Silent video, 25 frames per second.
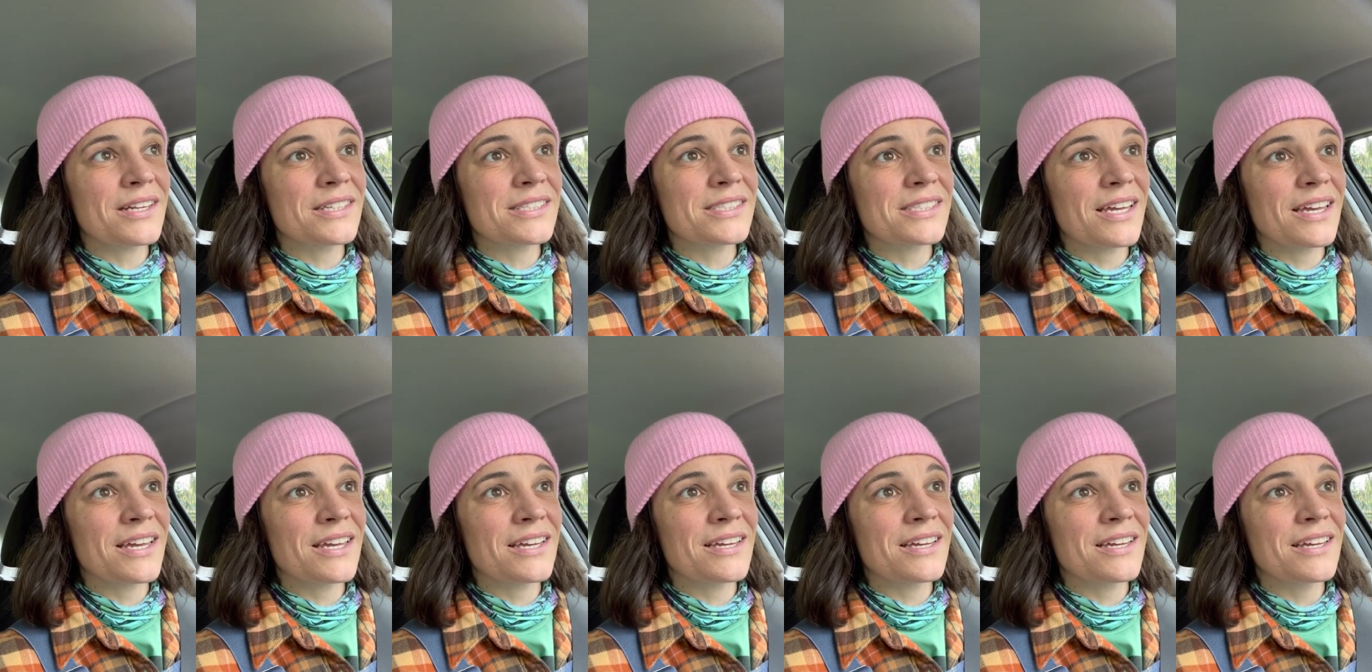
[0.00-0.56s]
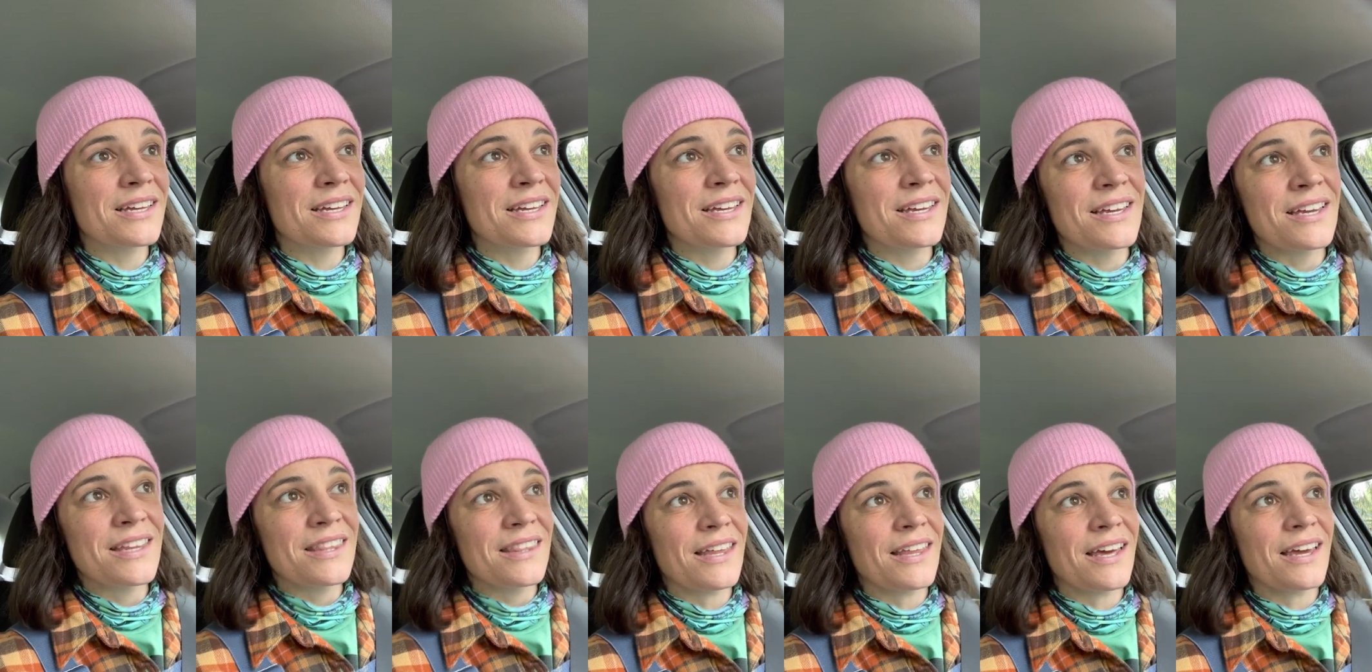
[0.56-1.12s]
It's like
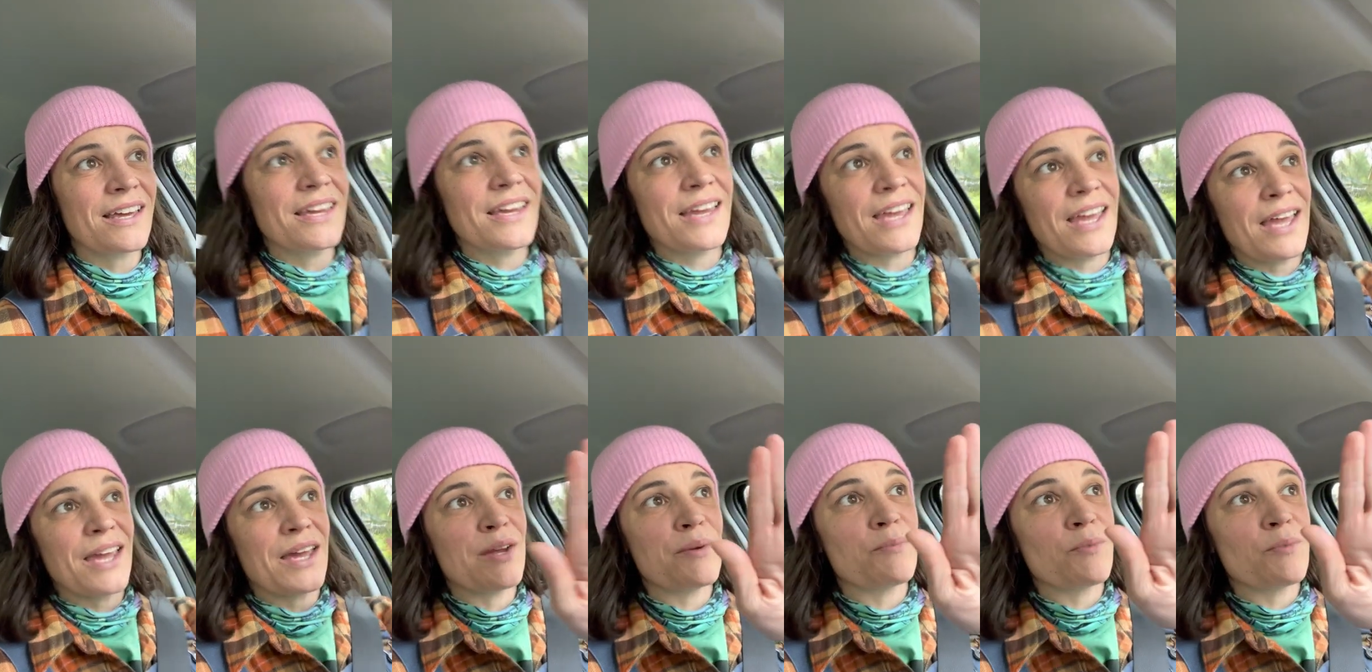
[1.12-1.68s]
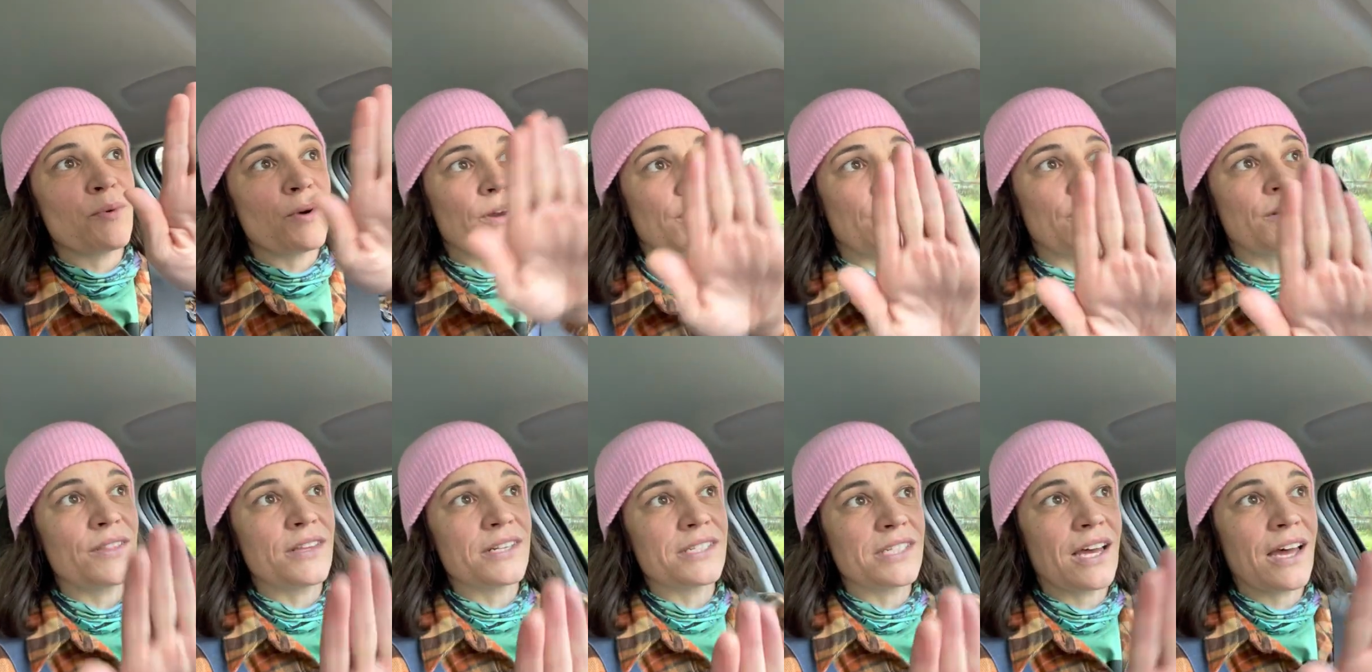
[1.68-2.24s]
that game
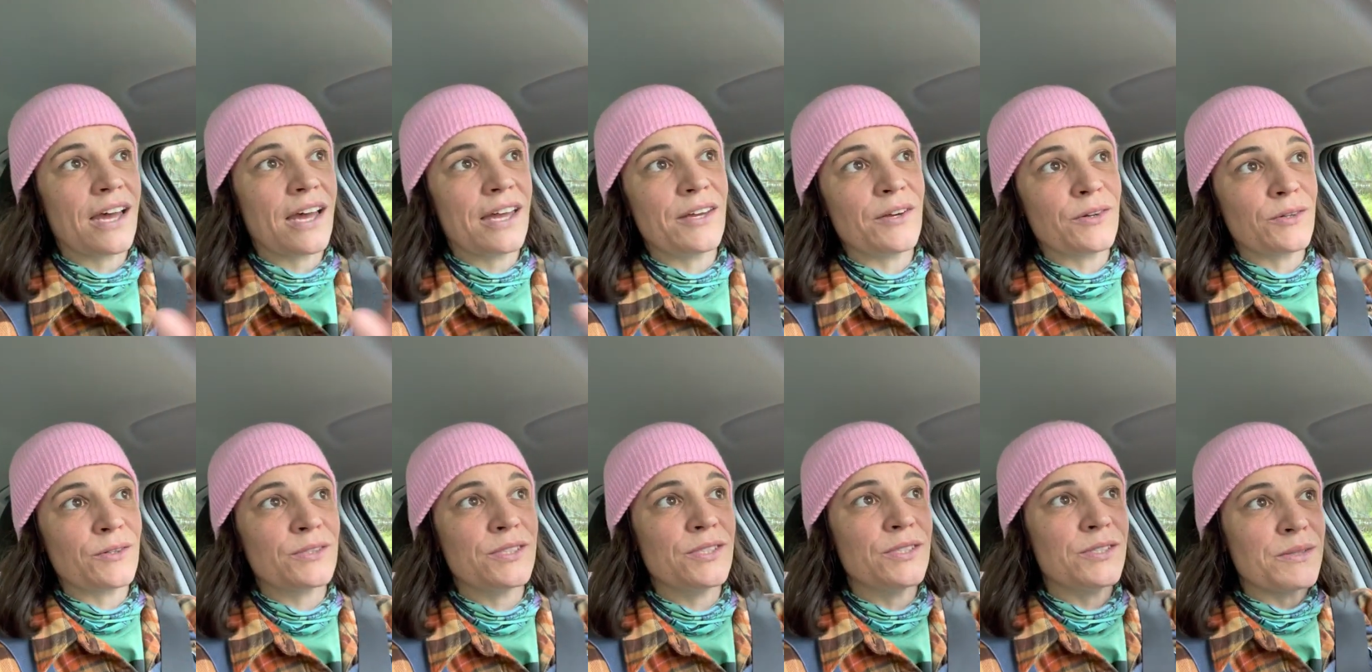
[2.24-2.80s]
where the tiles,